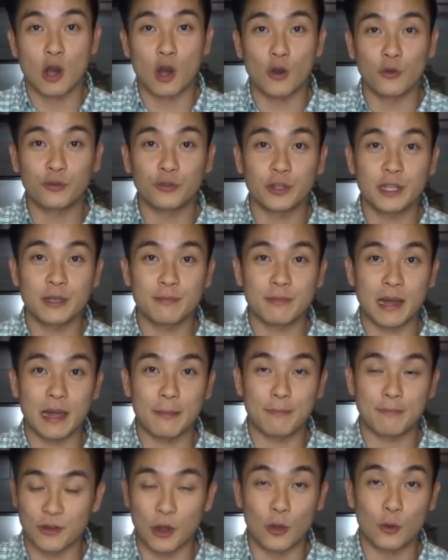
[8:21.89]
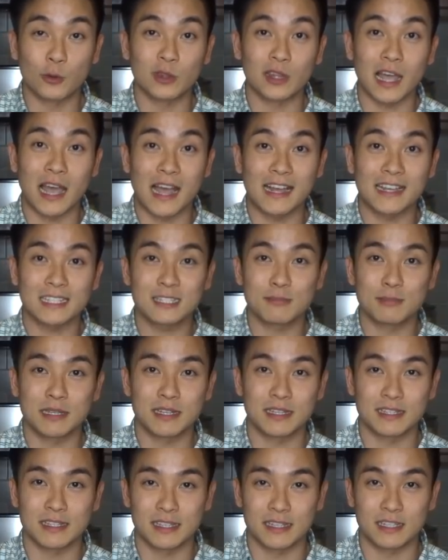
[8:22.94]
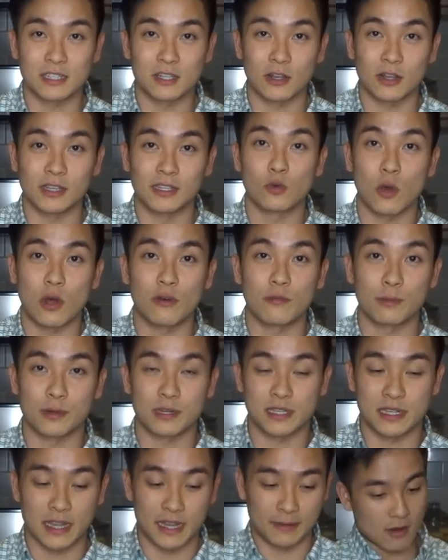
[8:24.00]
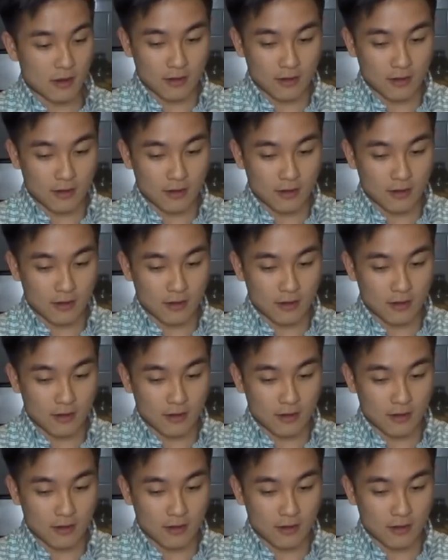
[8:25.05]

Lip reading: Hopefully my bone lasts because it is on 12%.